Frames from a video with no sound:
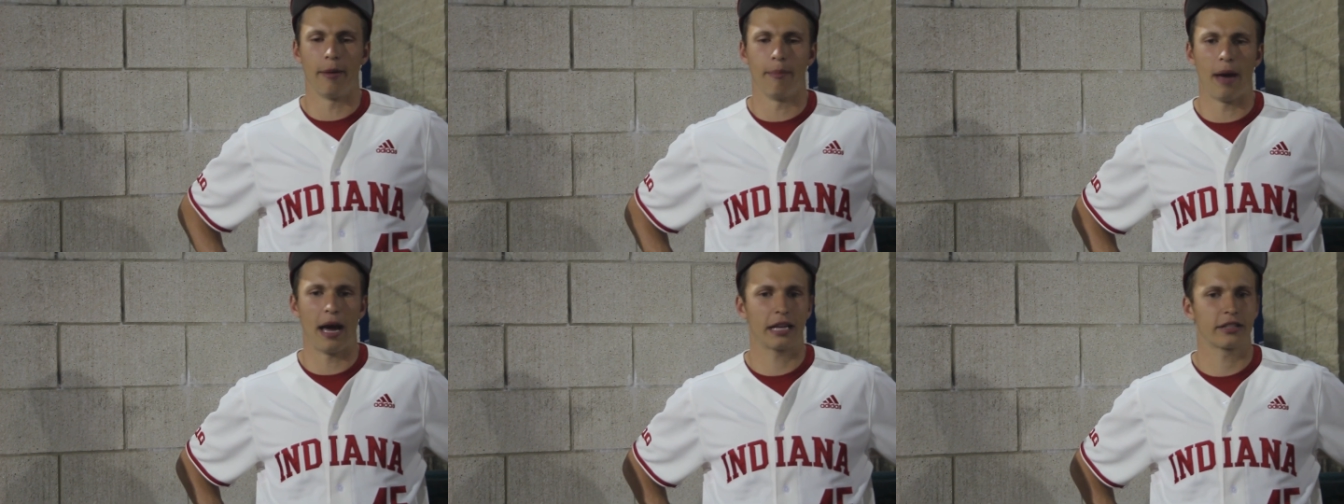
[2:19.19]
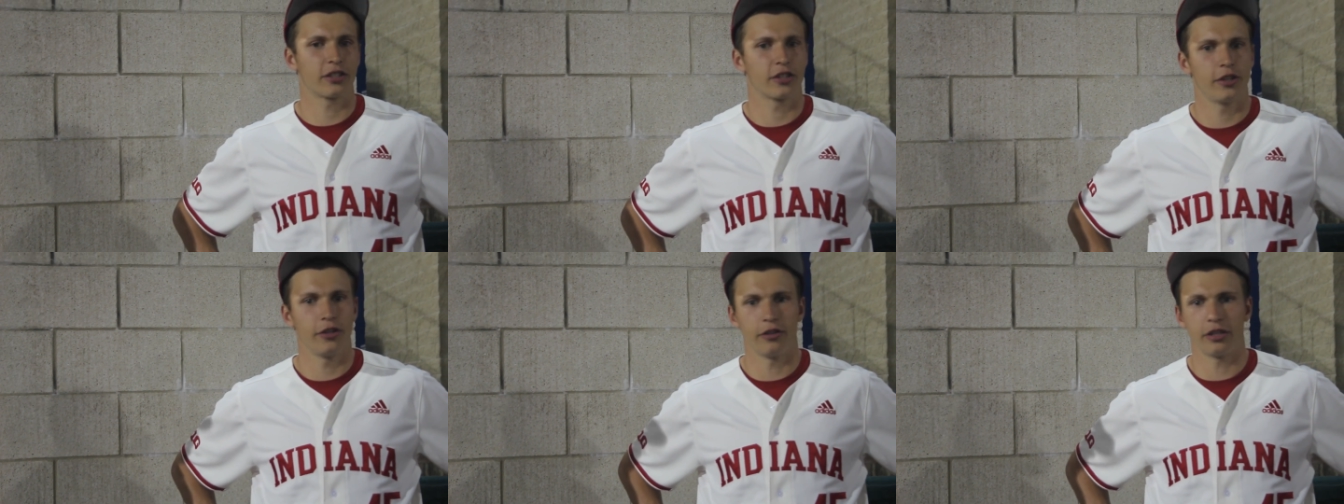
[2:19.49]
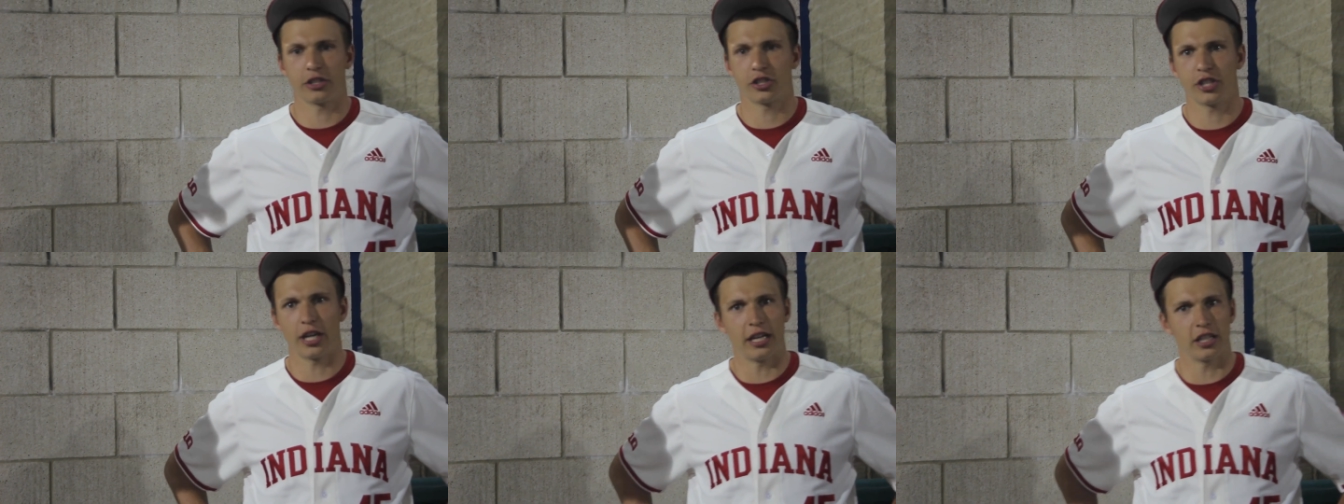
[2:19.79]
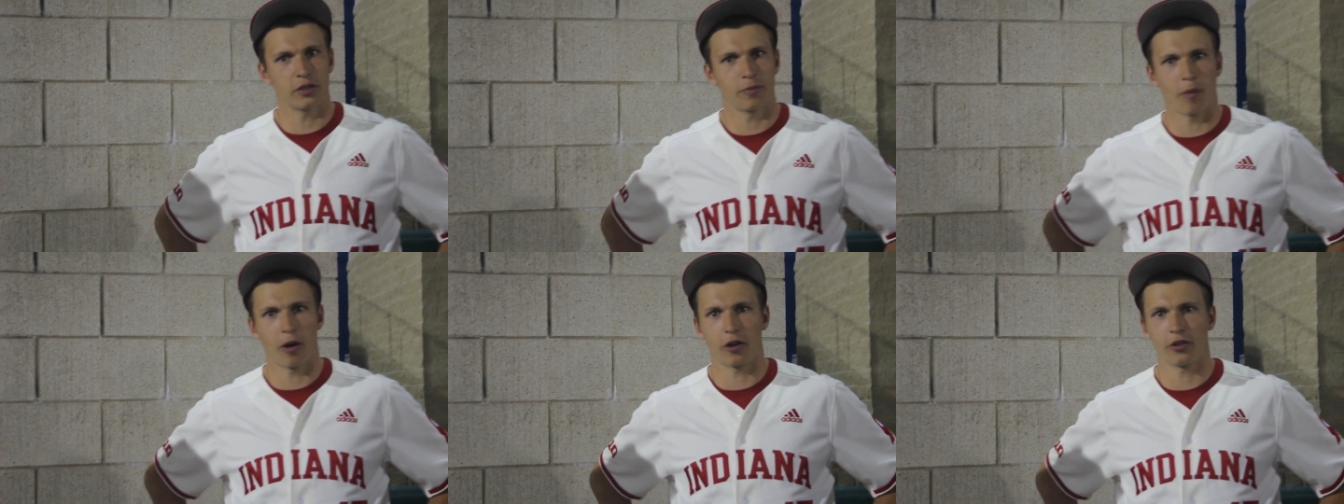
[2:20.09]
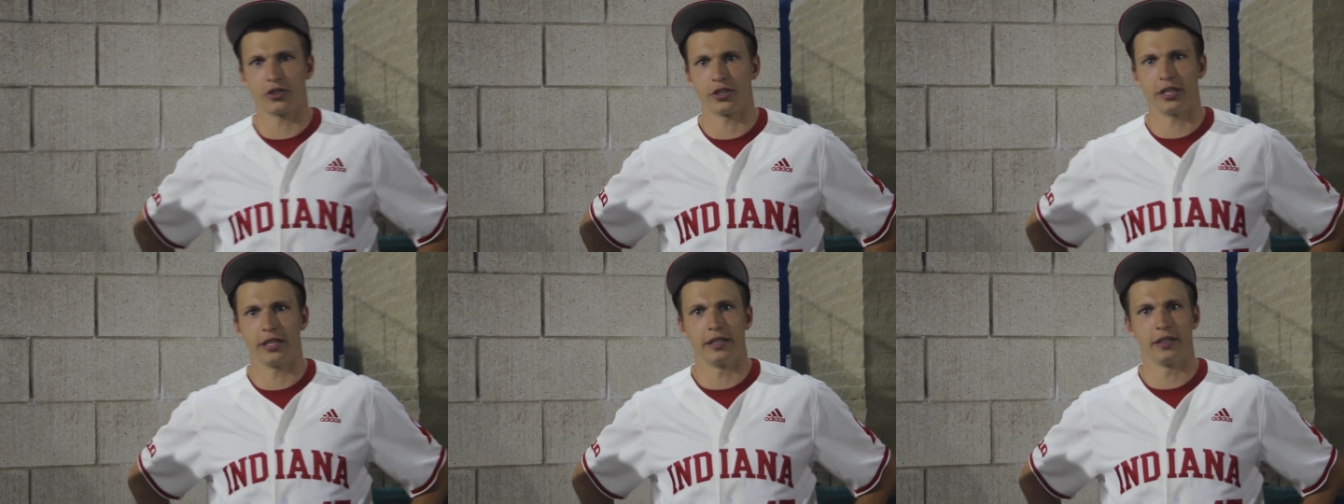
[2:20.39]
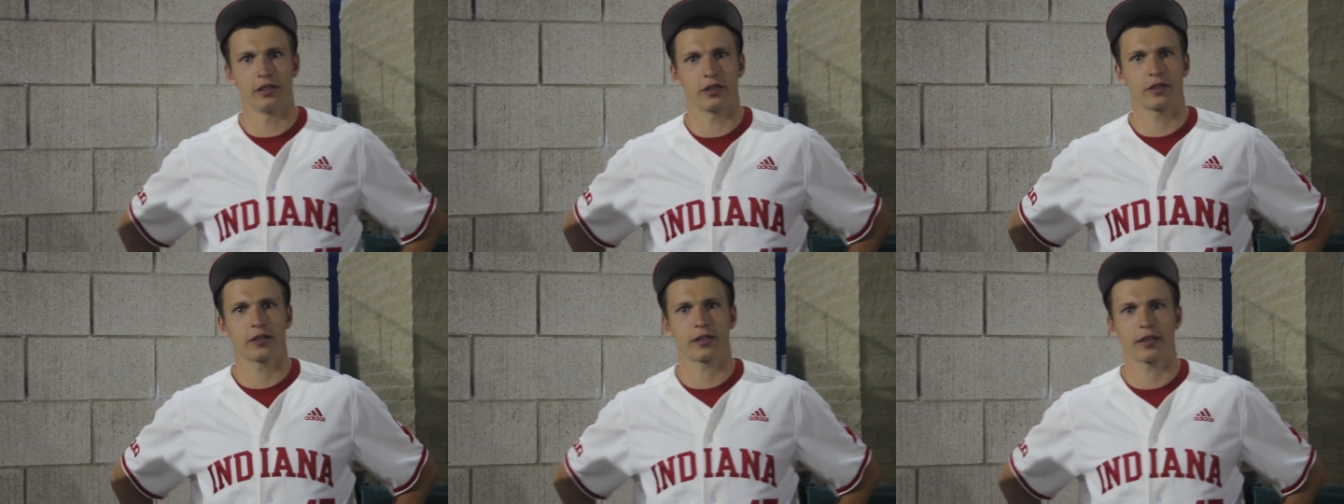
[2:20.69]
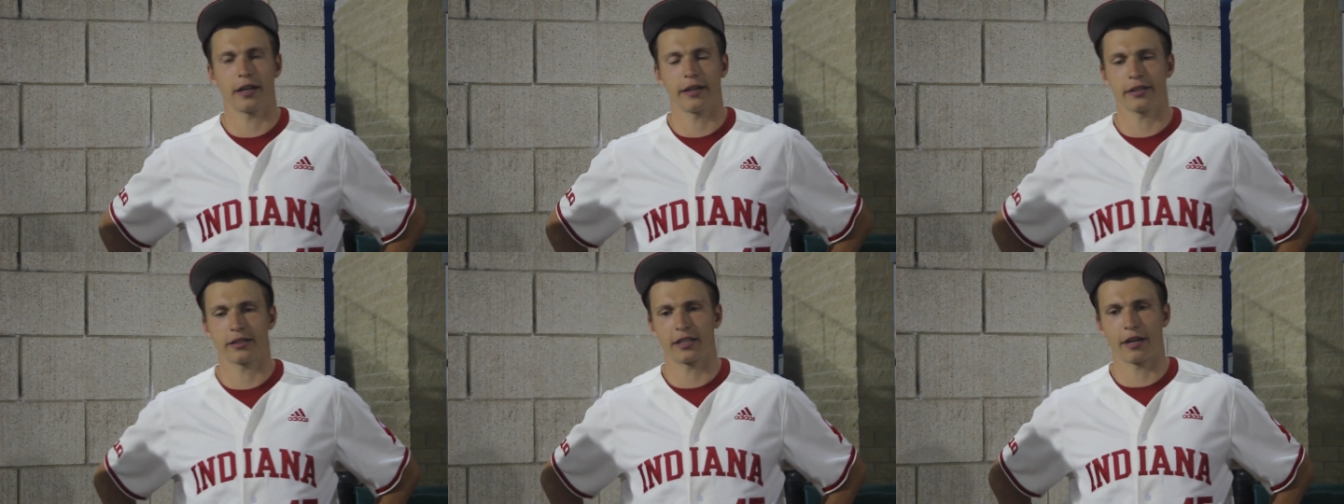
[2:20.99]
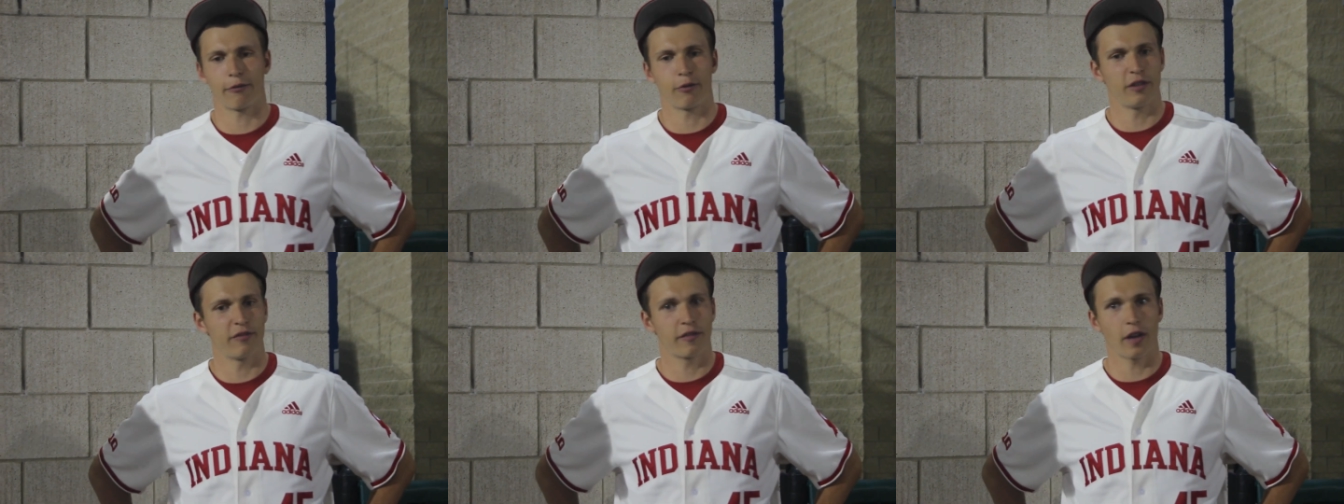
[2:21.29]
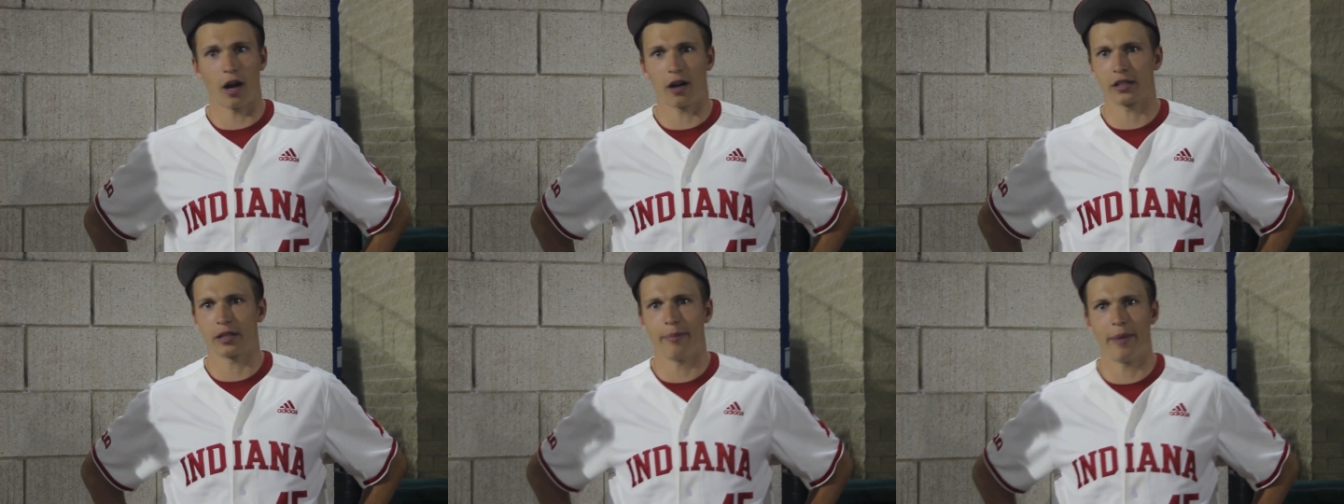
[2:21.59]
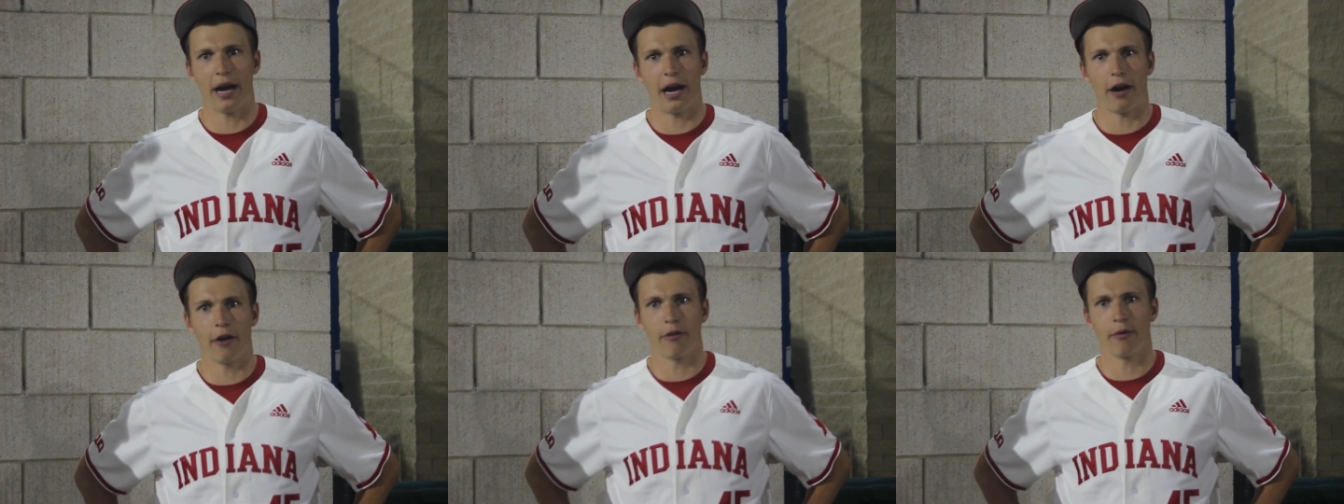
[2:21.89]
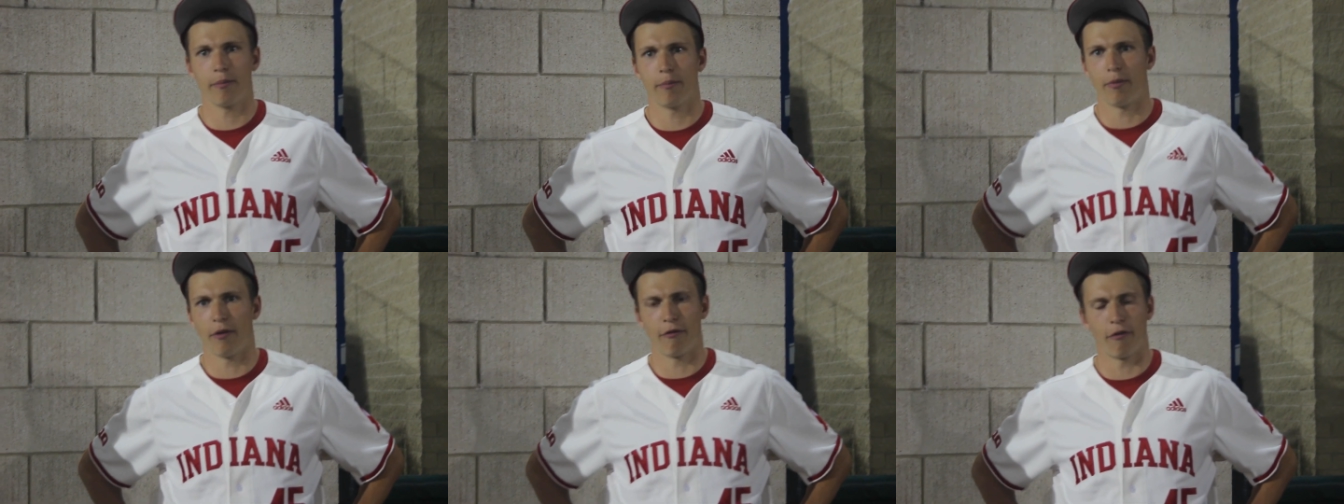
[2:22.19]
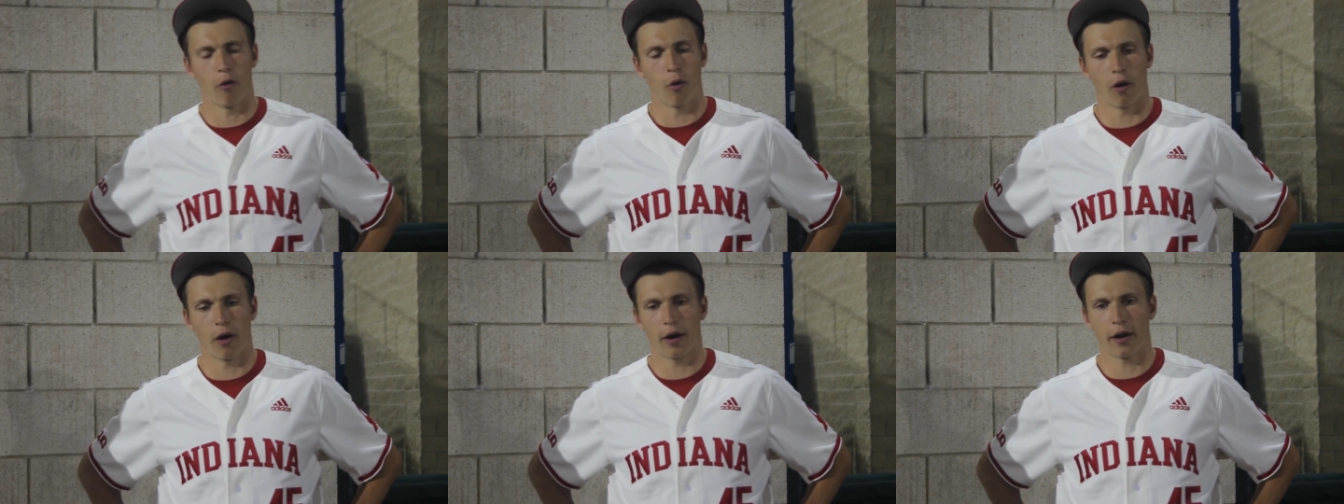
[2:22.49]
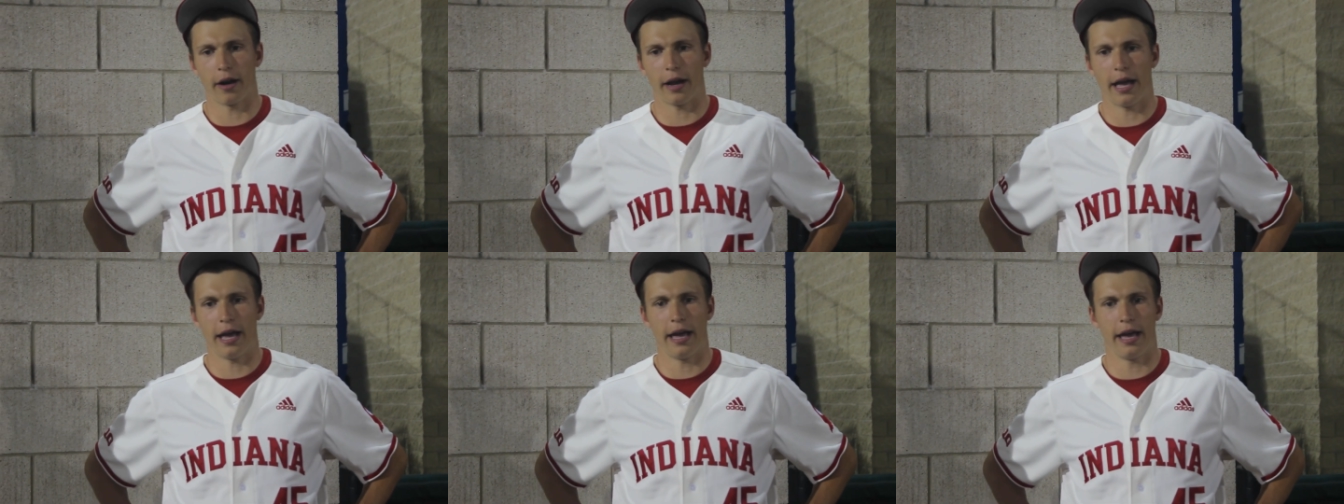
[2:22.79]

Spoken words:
executing chase margins, stuff we've talked about before,